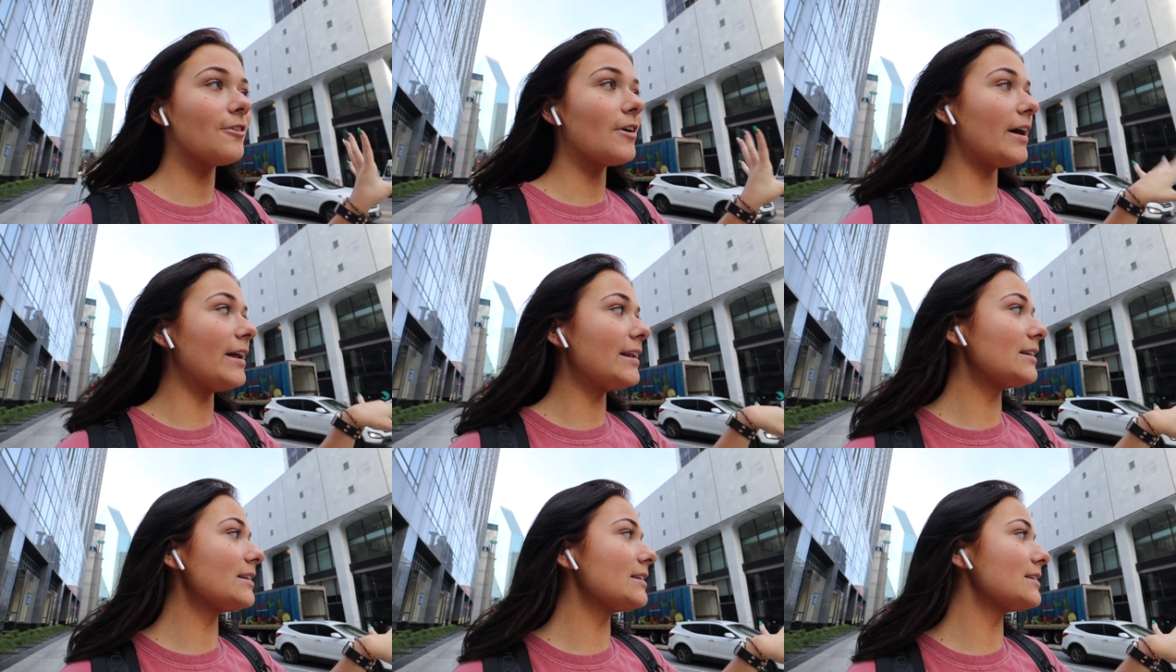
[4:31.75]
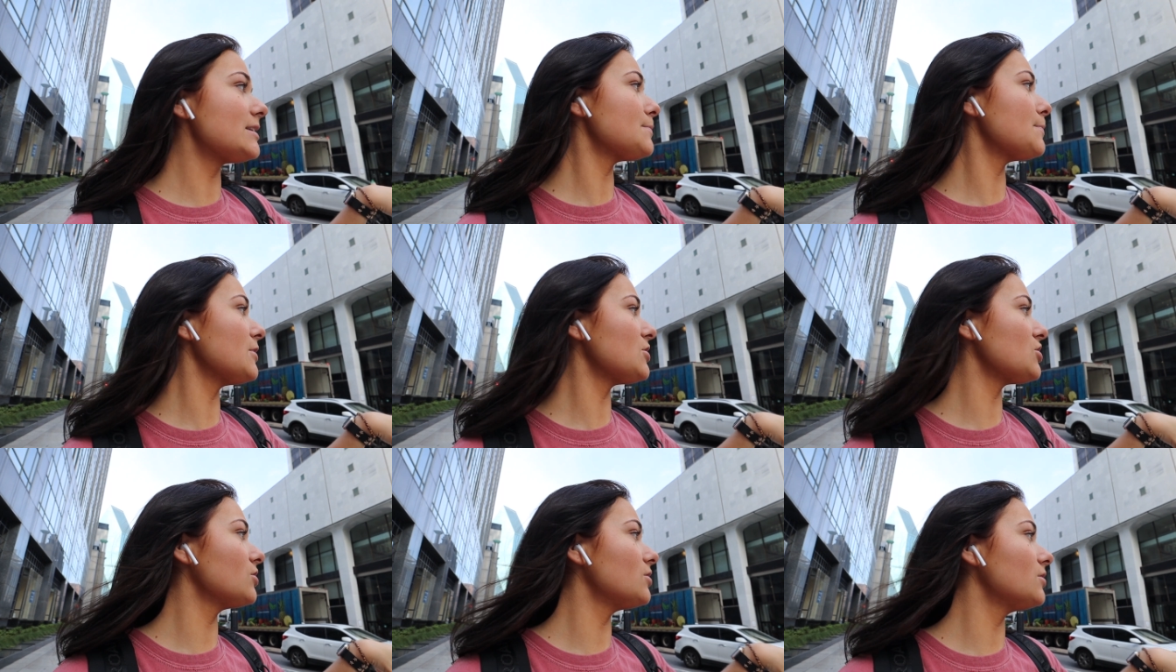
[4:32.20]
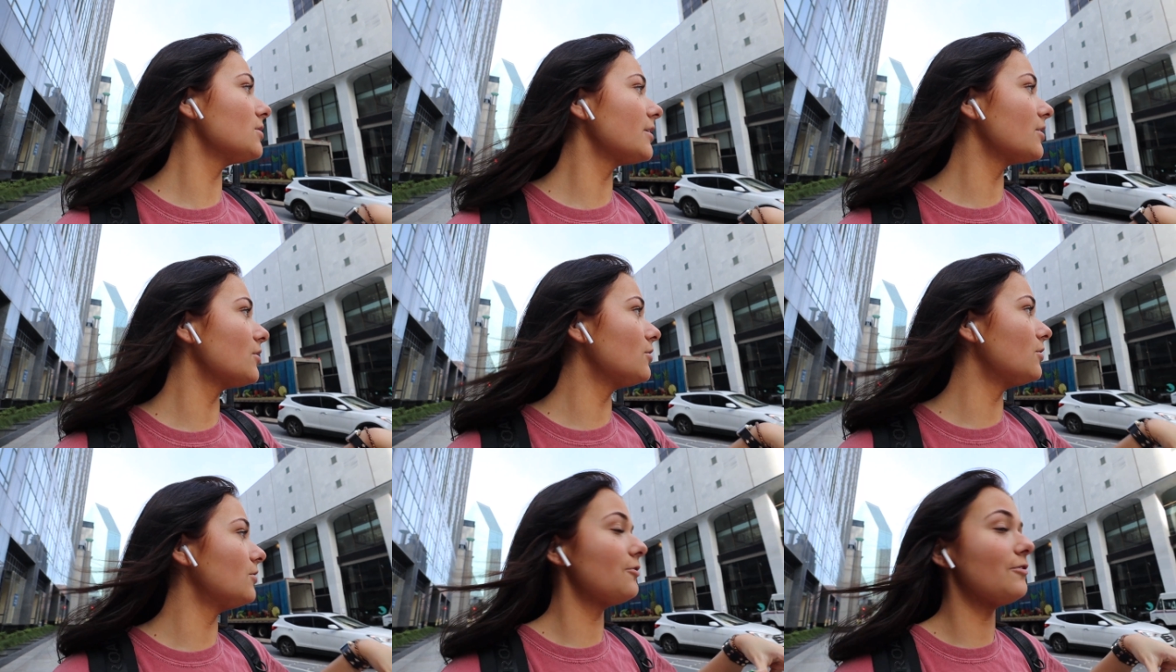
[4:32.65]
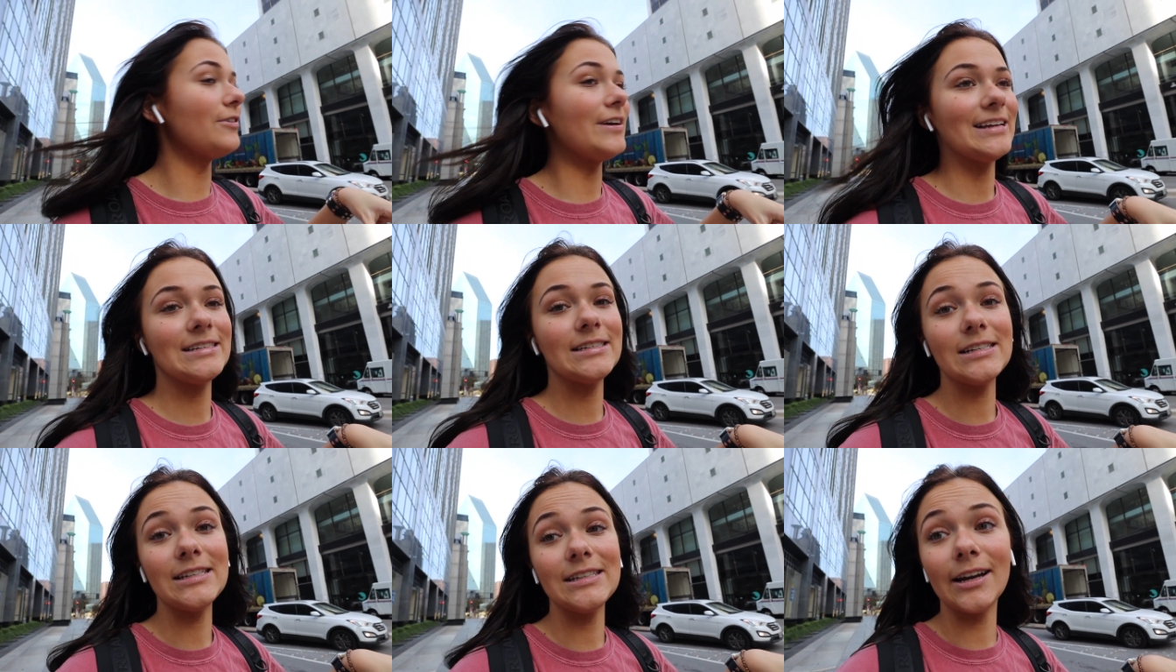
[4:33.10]
fun, special little
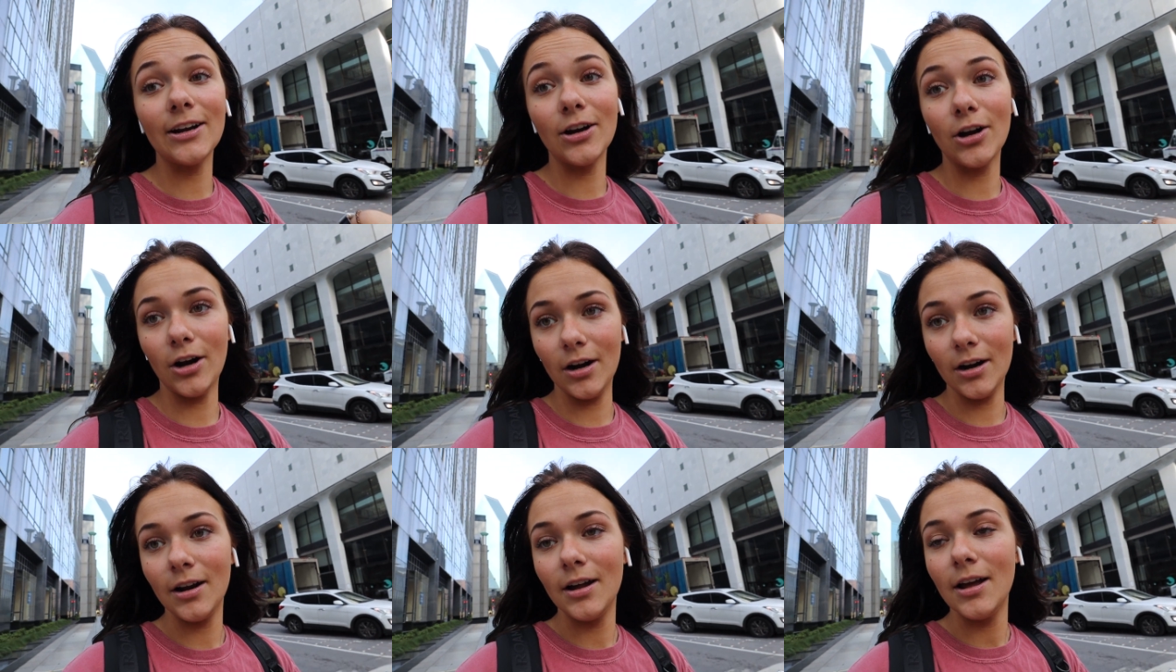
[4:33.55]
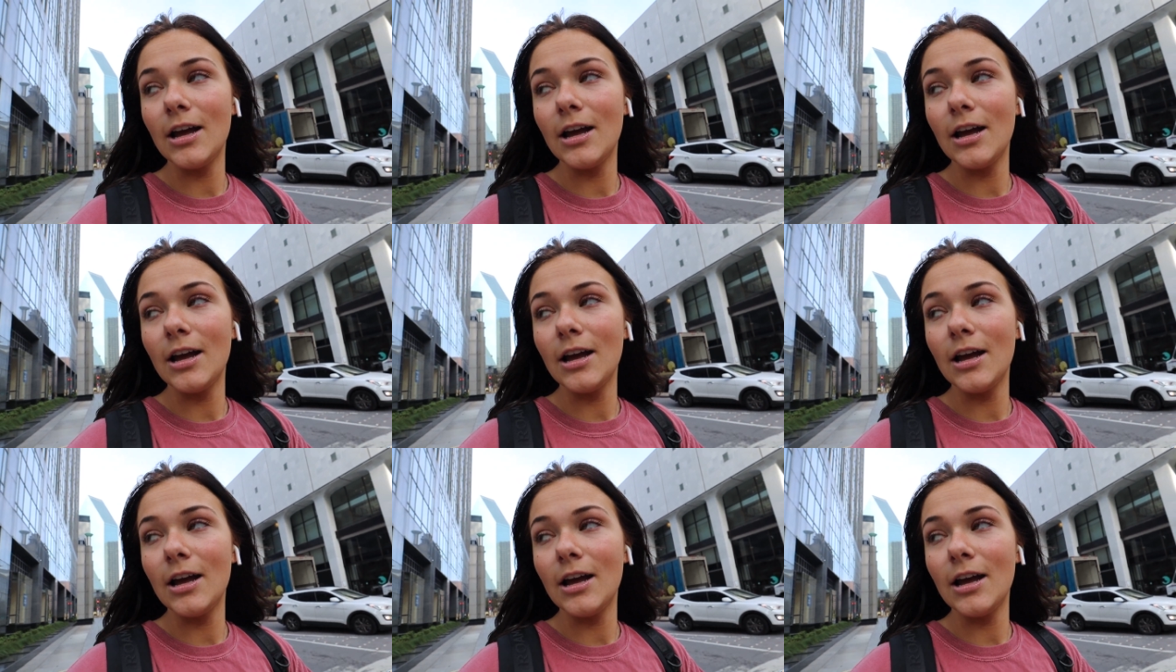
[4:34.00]
fancy dinner